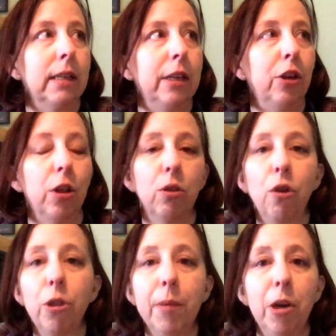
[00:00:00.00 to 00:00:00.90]
You can throw
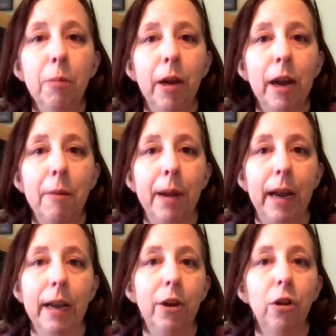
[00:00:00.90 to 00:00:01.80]
them in your bug out
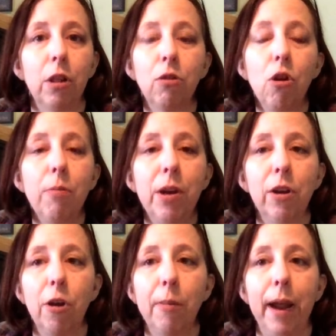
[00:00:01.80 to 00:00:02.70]
bag. You can throw them in your
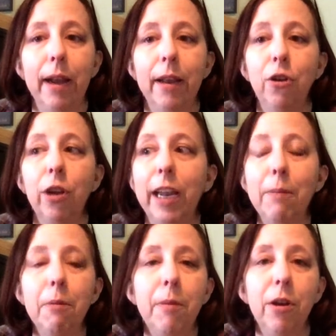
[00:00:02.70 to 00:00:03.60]
go bag. You can
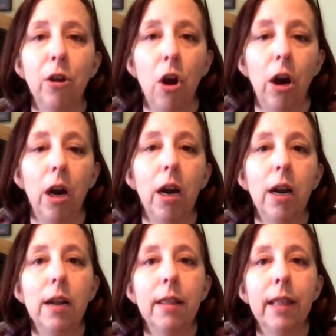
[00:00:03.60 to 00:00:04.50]
keep them in your car.
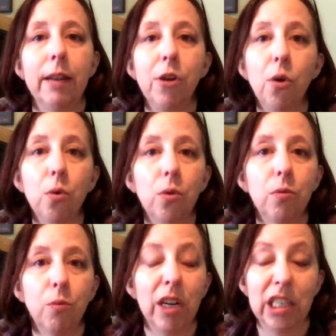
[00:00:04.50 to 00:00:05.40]
They don't
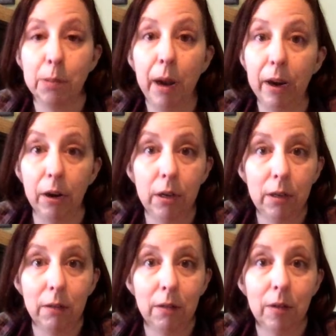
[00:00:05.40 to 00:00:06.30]
expire.
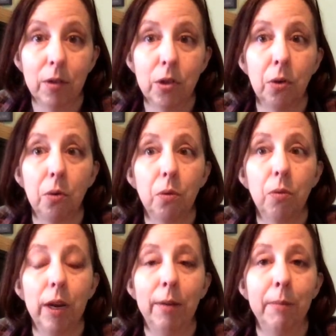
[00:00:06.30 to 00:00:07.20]
So
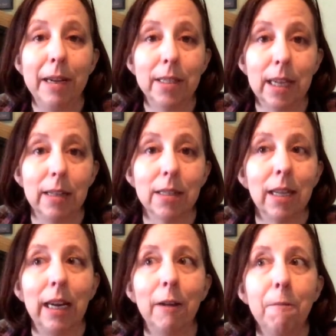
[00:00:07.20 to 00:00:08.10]
it makes sense.
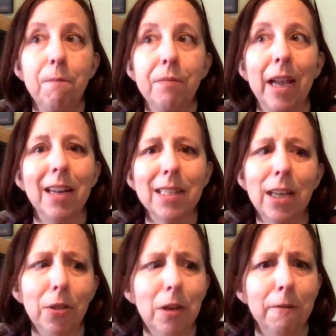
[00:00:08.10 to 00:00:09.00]
Like, and it's
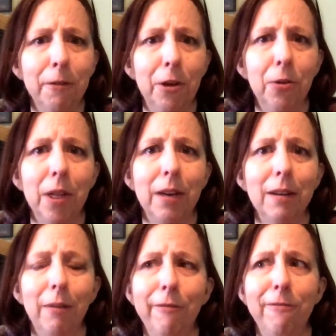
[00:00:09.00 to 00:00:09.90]
healthier for you than
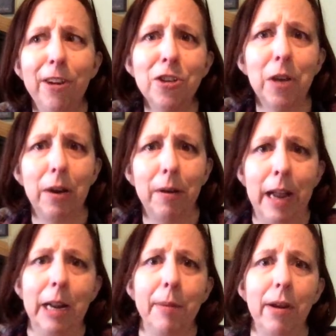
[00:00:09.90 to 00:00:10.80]
fish
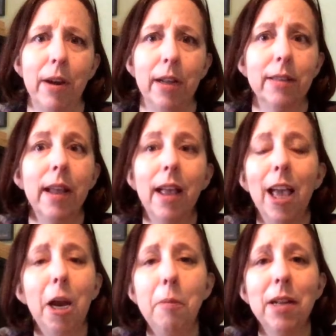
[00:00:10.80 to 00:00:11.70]
antibiotics.
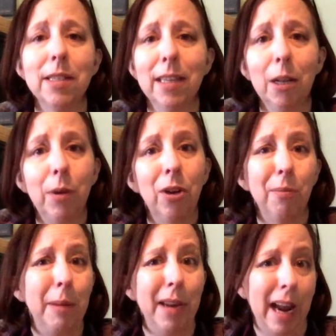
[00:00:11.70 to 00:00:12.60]
And I'm not saying that we don't
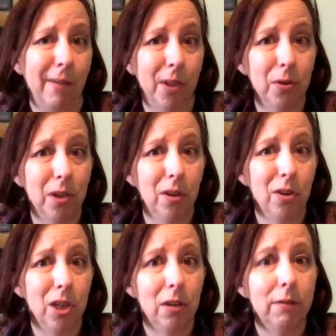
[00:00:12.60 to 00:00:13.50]
maybe have those on
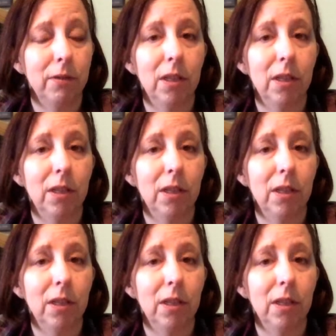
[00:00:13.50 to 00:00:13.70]
our shelf.